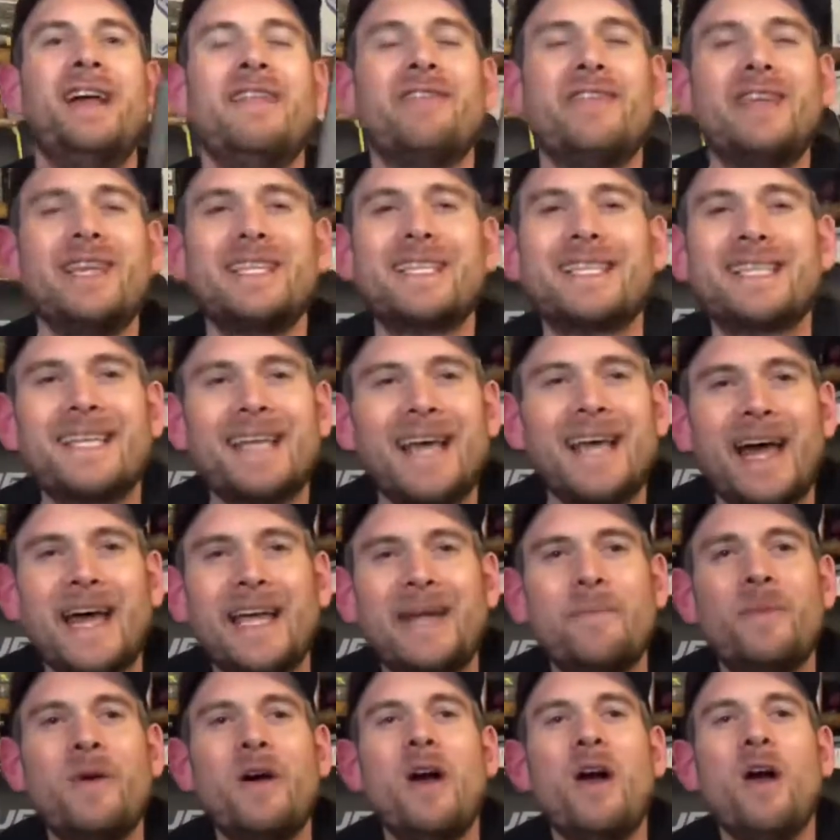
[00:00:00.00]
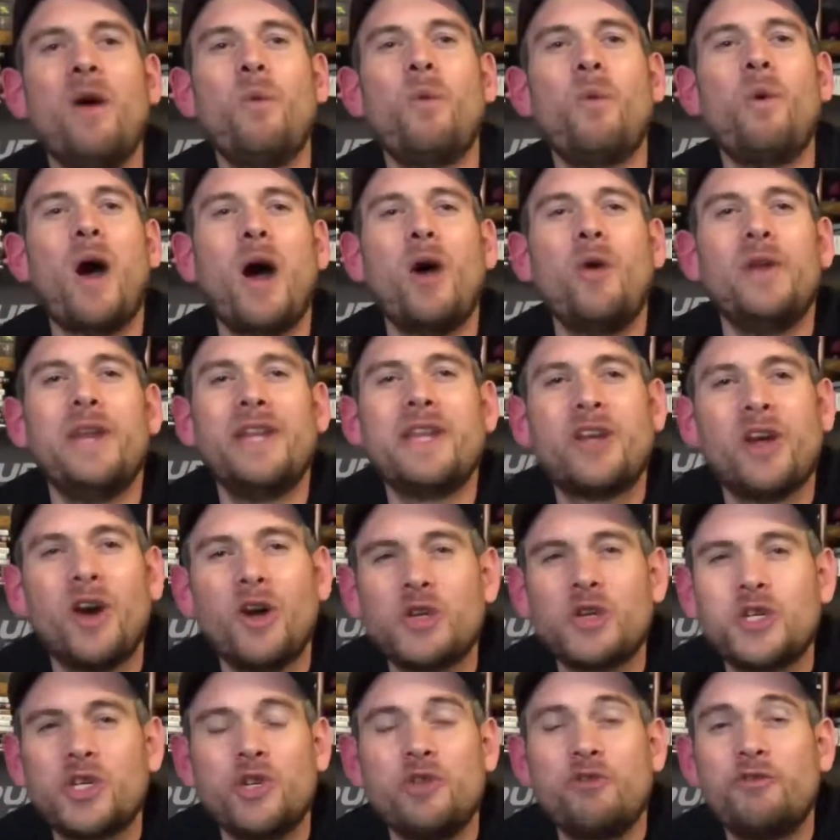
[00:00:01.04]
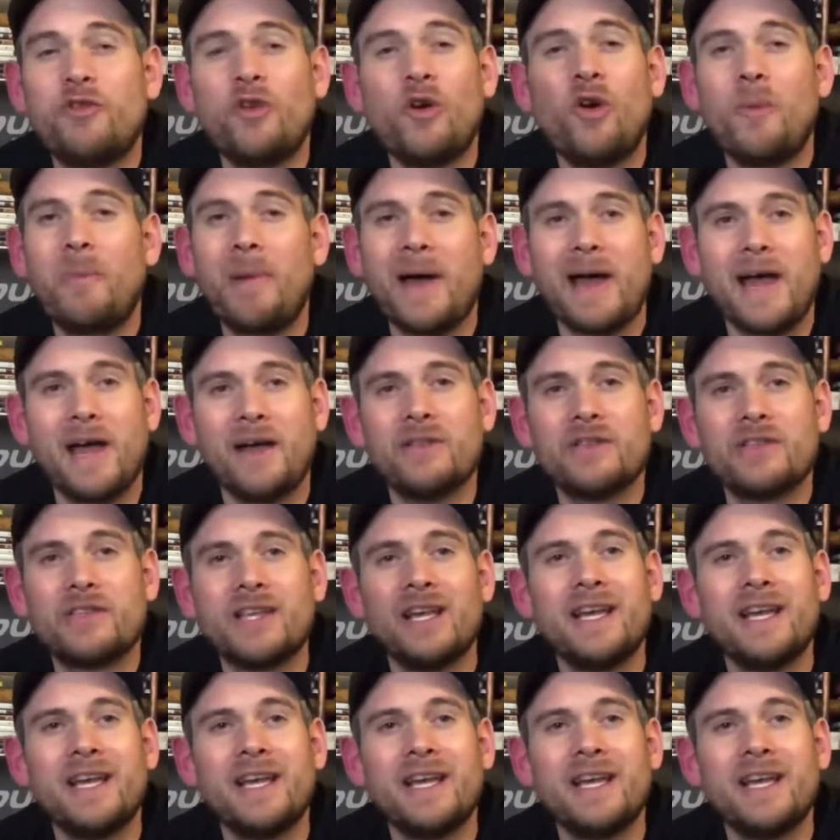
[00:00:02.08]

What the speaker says: This game will only cost you £4.